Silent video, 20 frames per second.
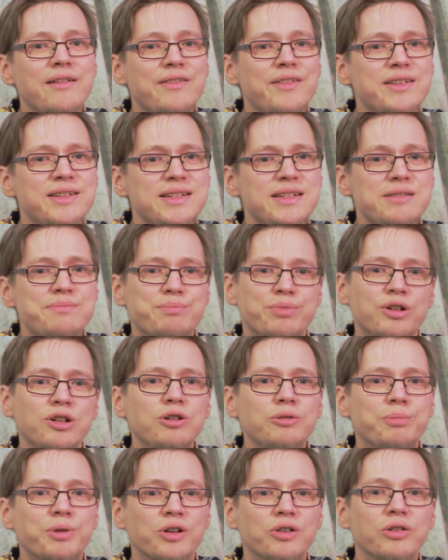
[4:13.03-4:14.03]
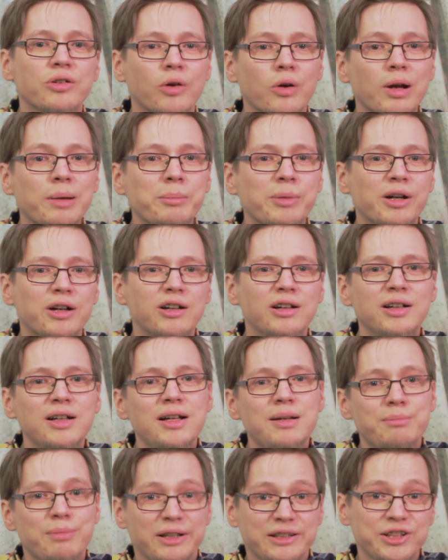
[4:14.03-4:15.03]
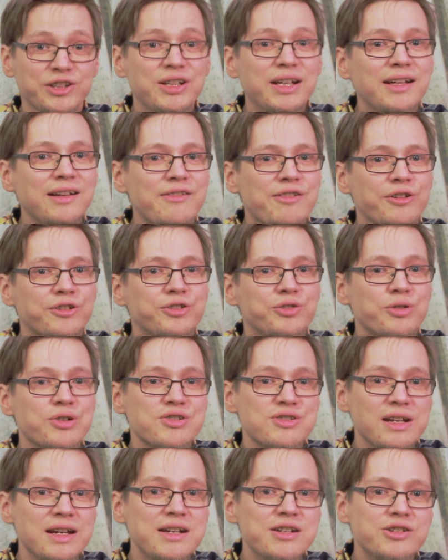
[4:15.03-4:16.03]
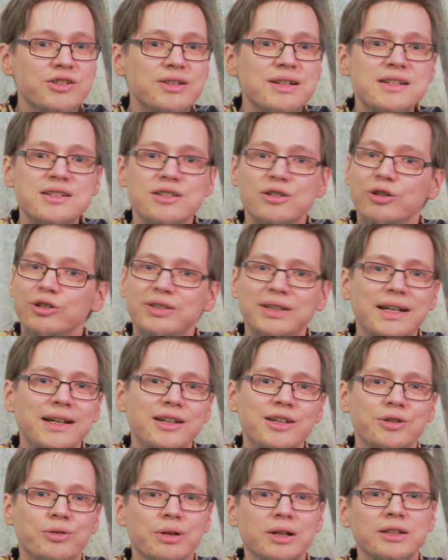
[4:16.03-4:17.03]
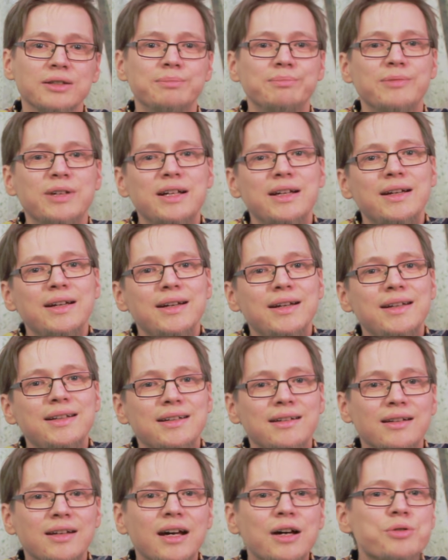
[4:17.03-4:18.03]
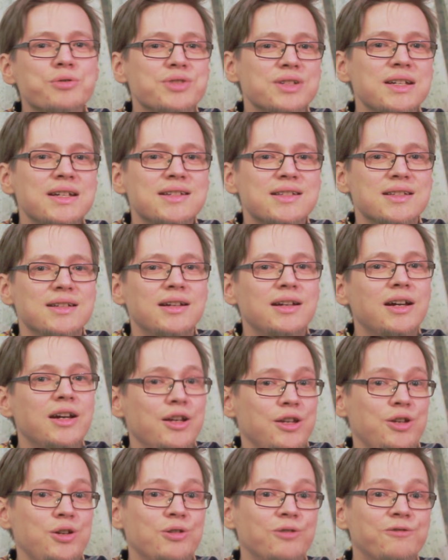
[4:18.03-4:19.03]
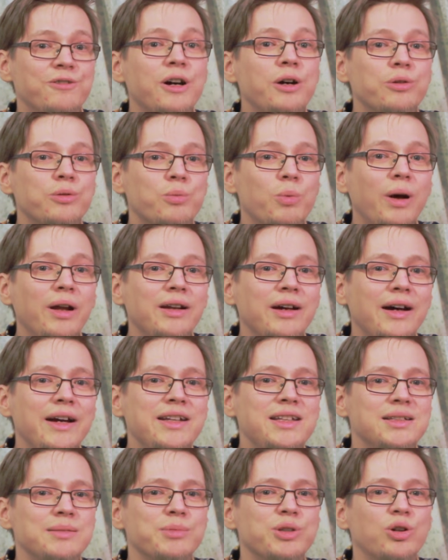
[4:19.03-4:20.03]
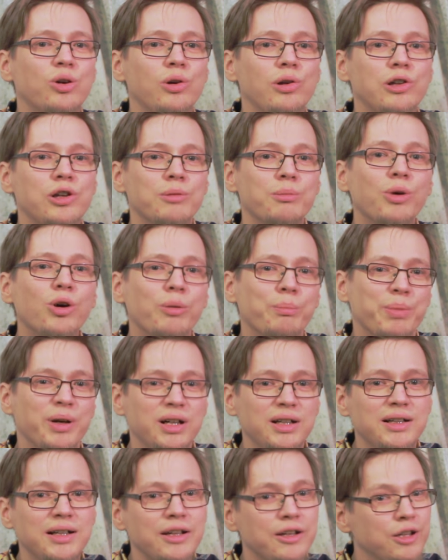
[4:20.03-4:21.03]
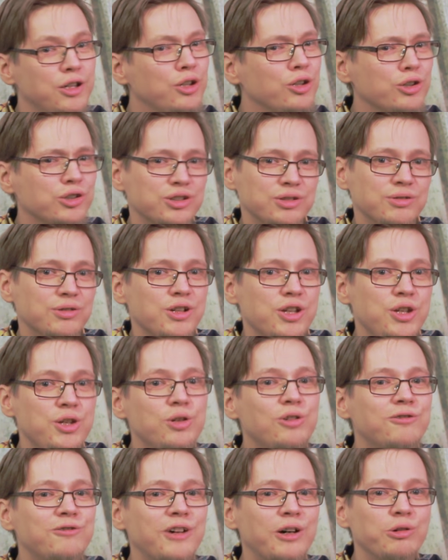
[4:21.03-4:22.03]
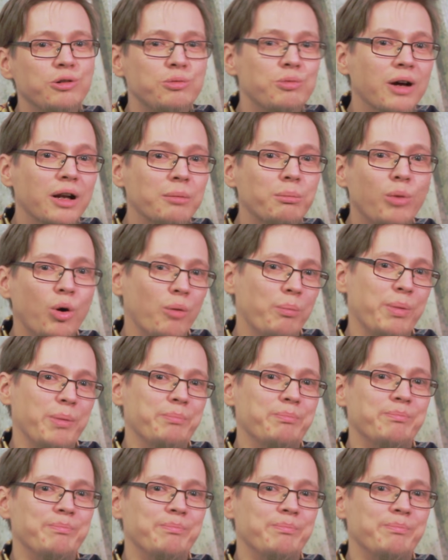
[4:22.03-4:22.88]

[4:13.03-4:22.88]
This is proper grammar, but again the translation is not accurate. It now says, you found one item called a mop, not you found one mop.